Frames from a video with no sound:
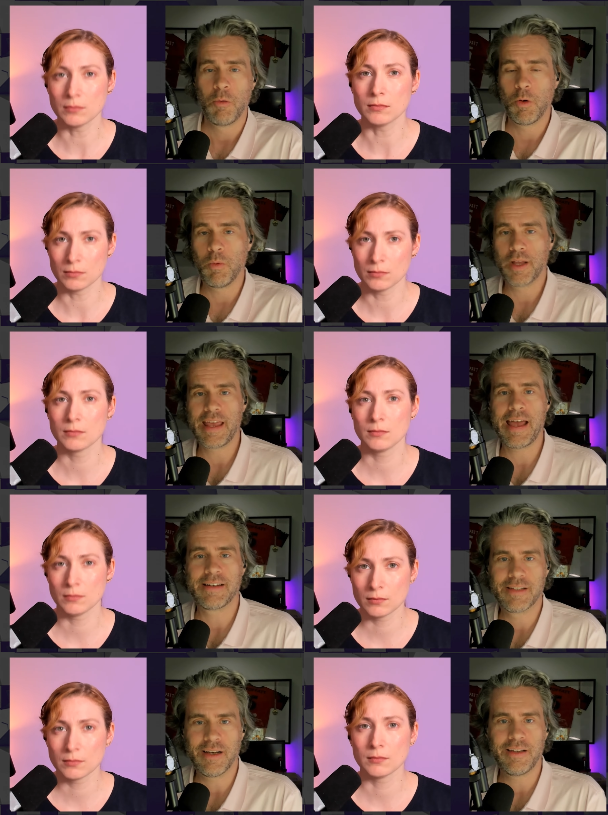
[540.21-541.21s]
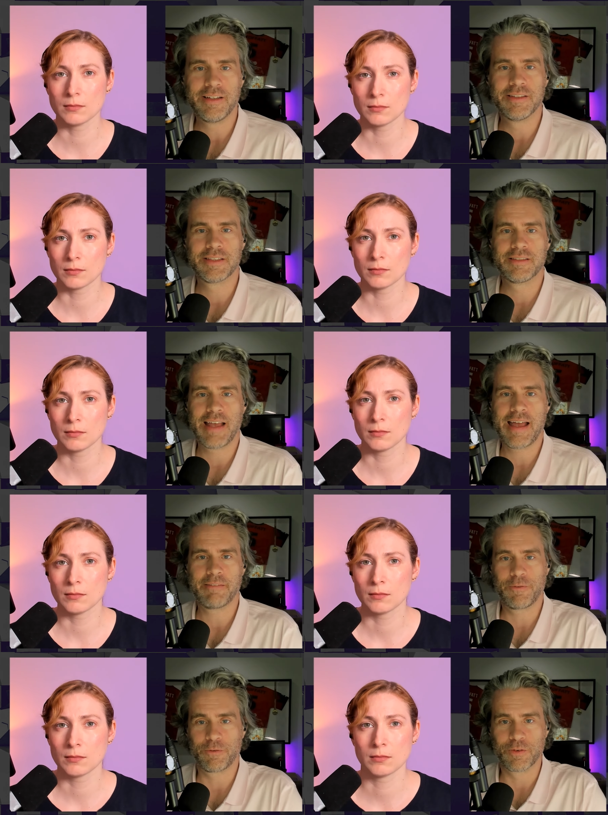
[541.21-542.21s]
Speaker 1: Well, what that does is
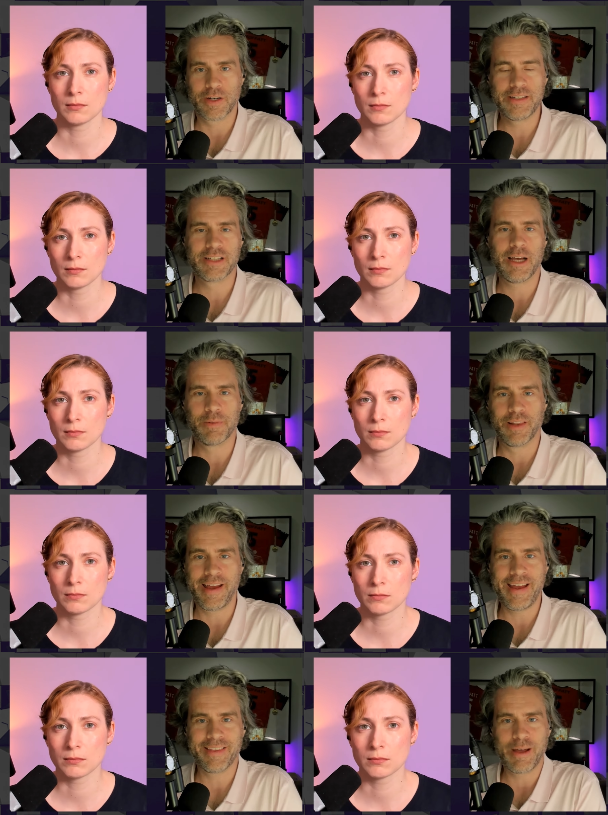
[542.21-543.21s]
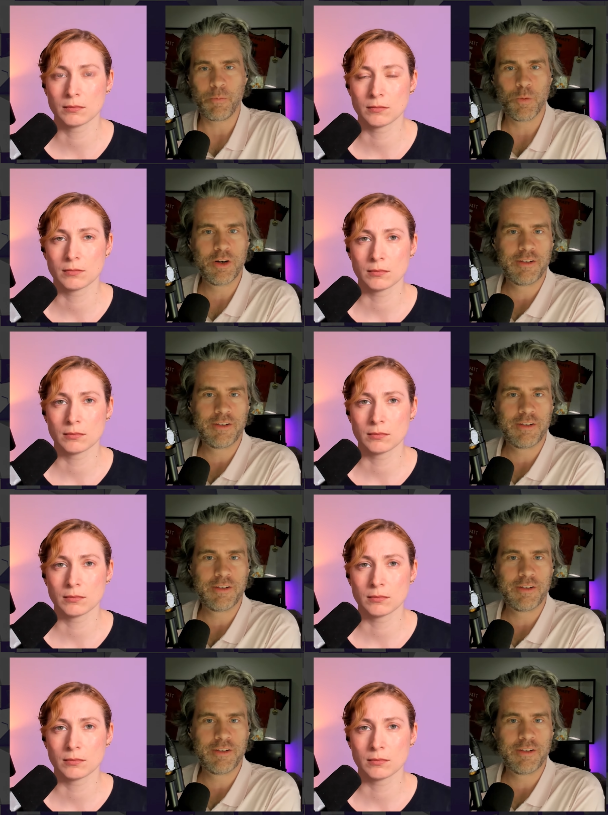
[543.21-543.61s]
that frees up land that would